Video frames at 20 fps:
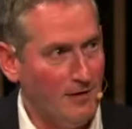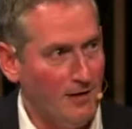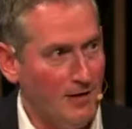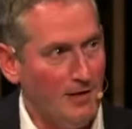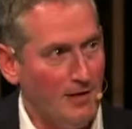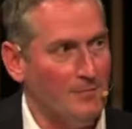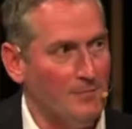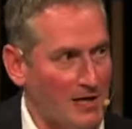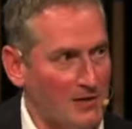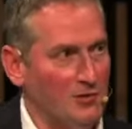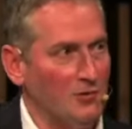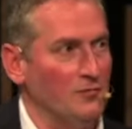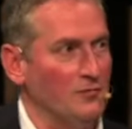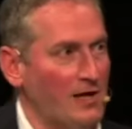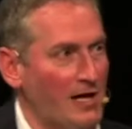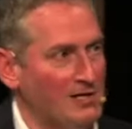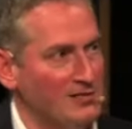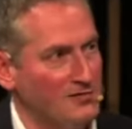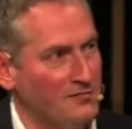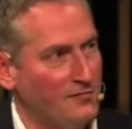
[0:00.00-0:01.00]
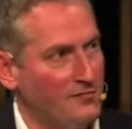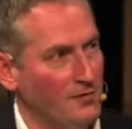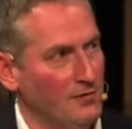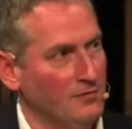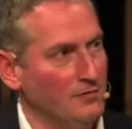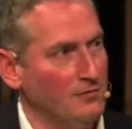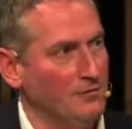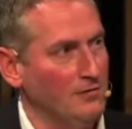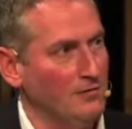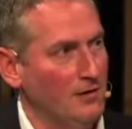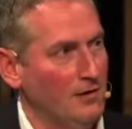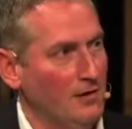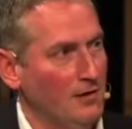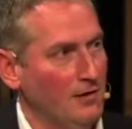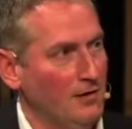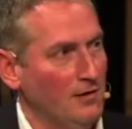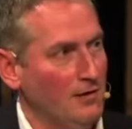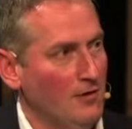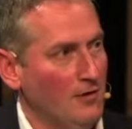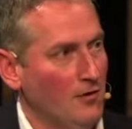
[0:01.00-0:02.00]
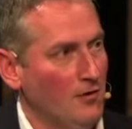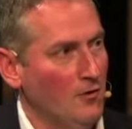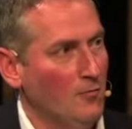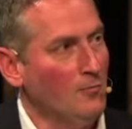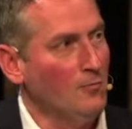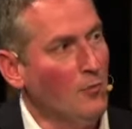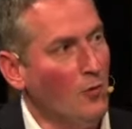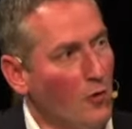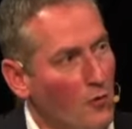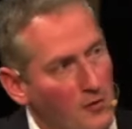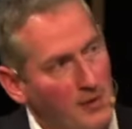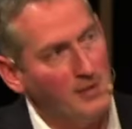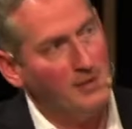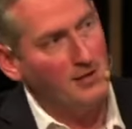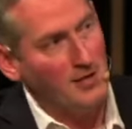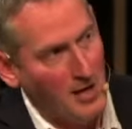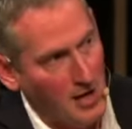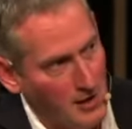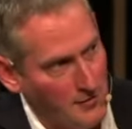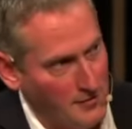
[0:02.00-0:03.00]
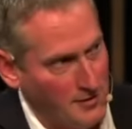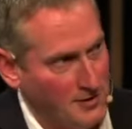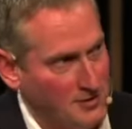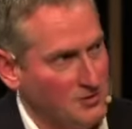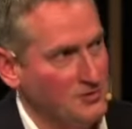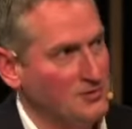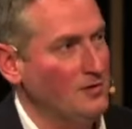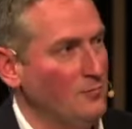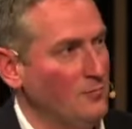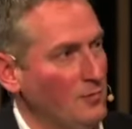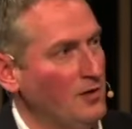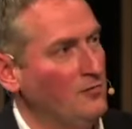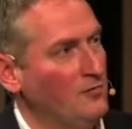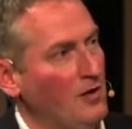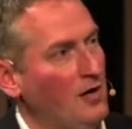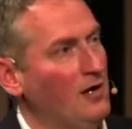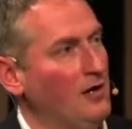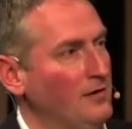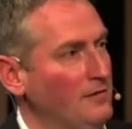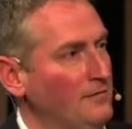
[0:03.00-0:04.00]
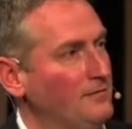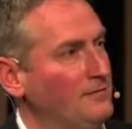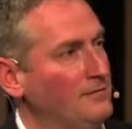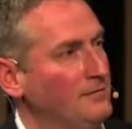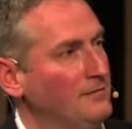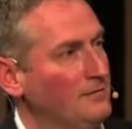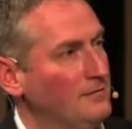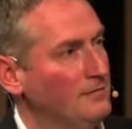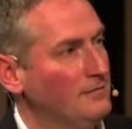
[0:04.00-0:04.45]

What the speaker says: Immanuel Nashville more encouraged than we arrived.